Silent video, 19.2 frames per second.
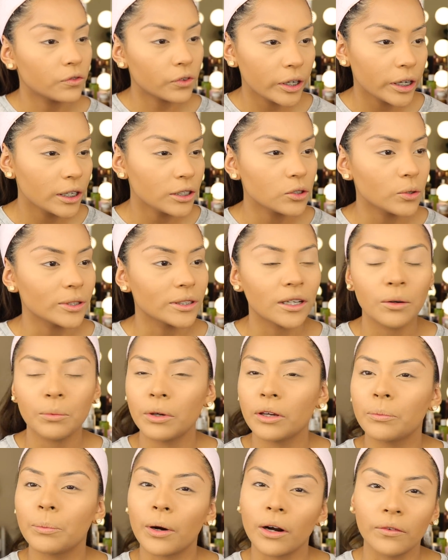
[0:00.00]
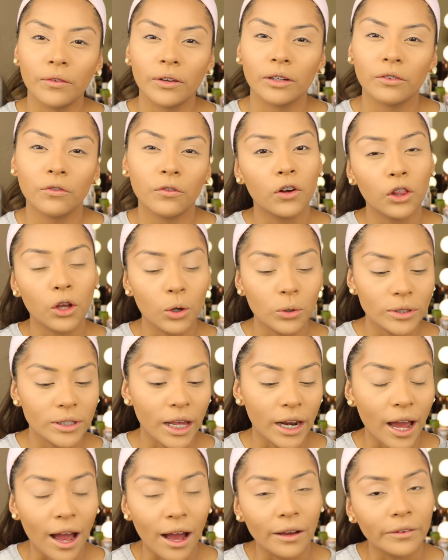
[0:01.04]
free, so it's gonna be perfect for those
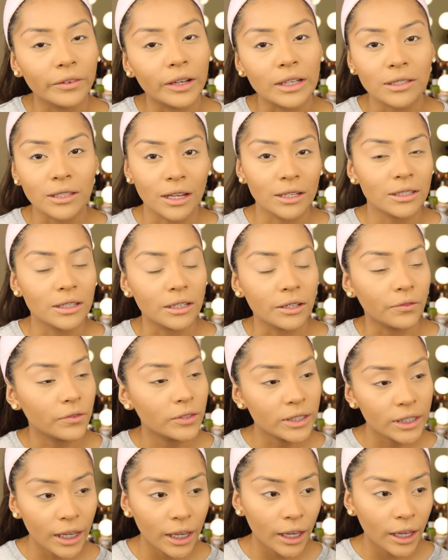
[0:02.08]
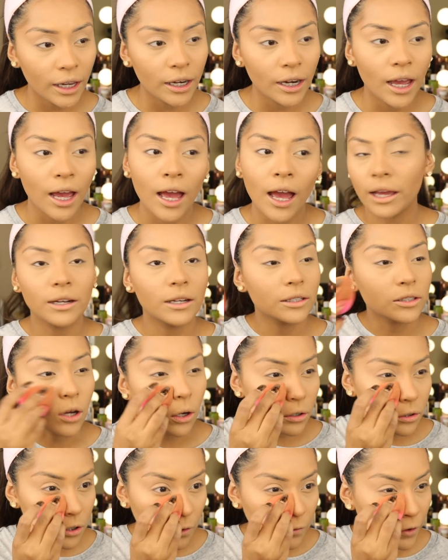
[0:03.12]
that have sensitive skin. And it's
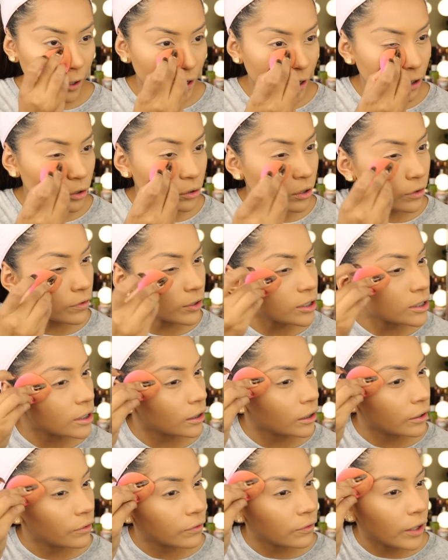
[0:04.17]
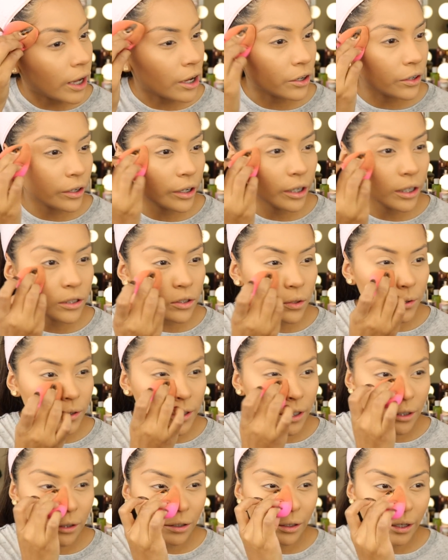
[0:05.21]
also very universally flattering, so it's
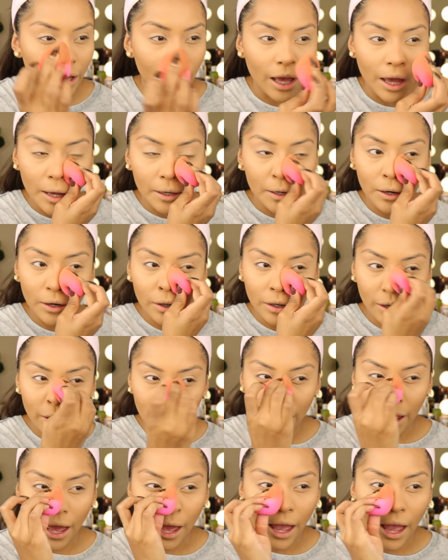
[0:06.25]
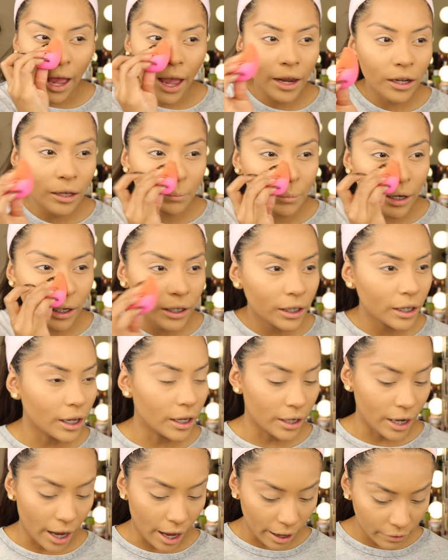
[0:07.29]
gonna look good on anybody
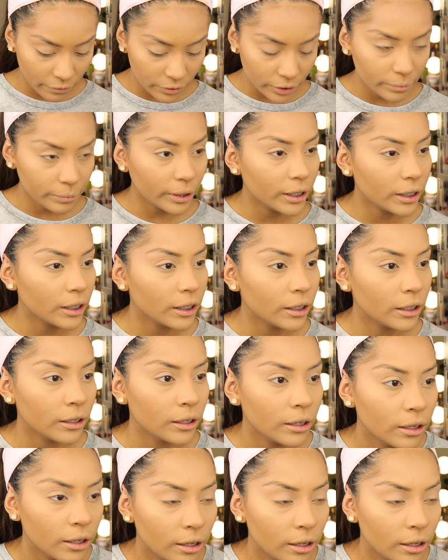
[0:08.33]
and everybody.